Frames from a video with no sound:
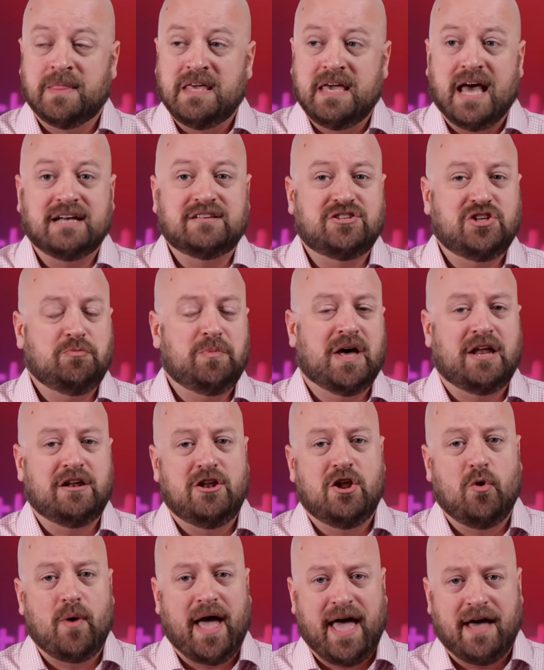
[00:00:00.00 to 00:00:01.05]
Yes, you may
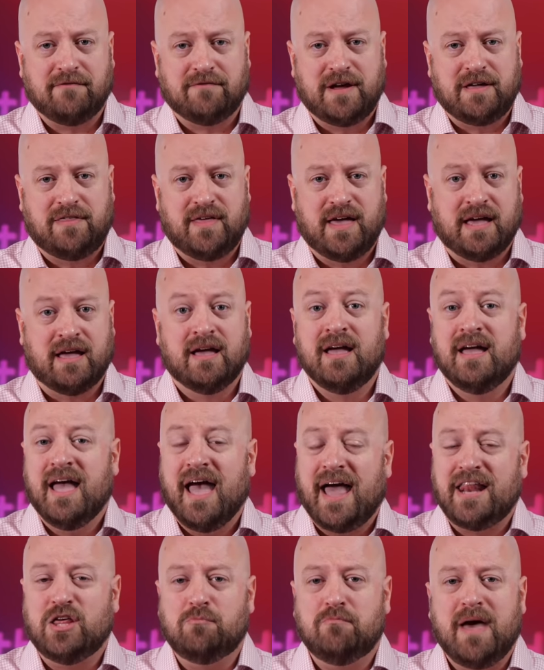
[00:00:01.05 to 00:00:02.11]
not know everything,
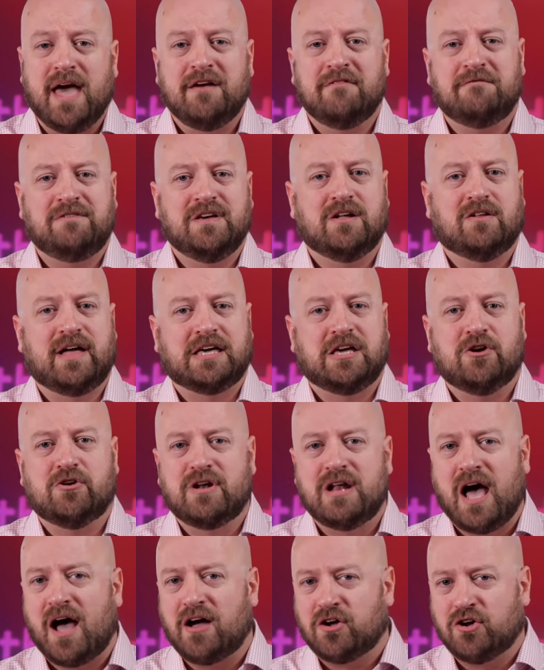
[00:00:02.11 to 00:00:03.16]
and you may feel like
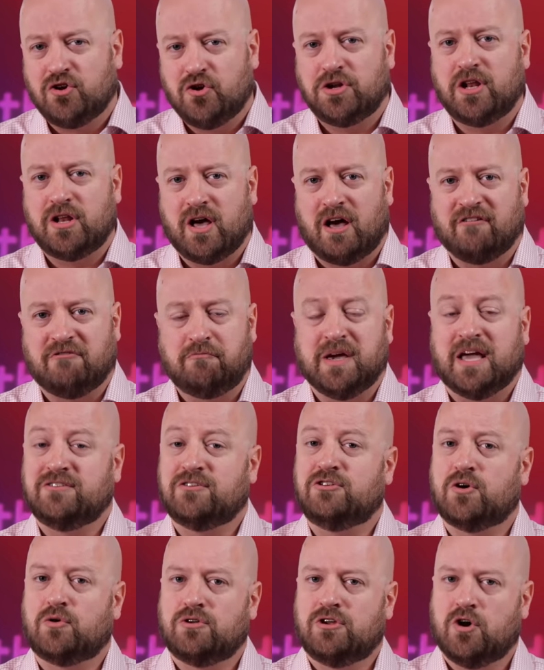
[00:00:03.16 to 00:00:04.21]
you're not good enough
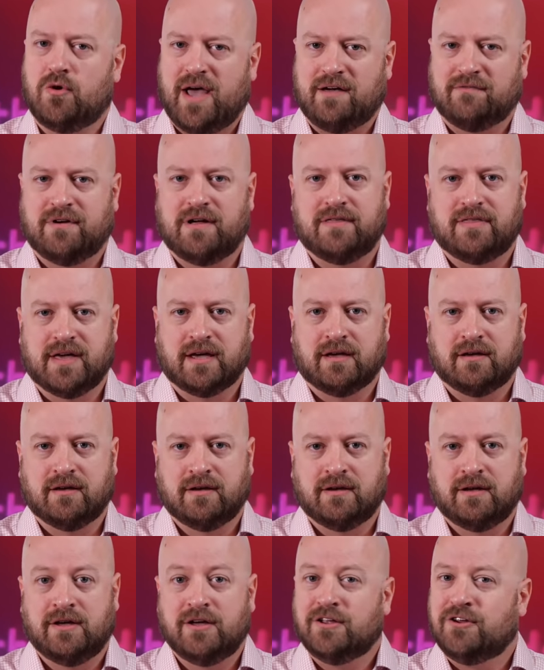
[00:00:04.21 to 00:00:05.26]
because you don't know everything.
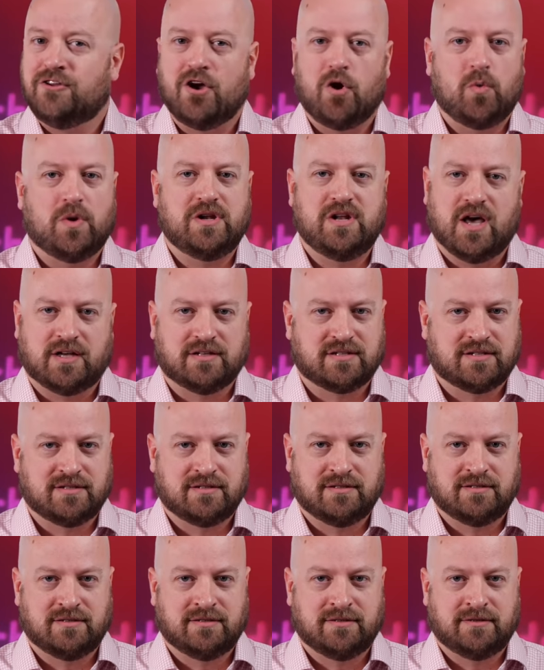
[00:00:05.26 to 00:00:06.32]
No one
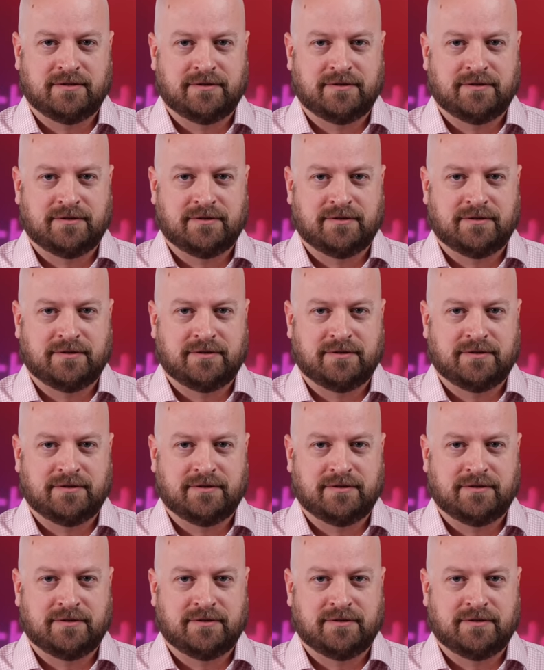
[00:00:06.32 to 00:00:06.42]
does.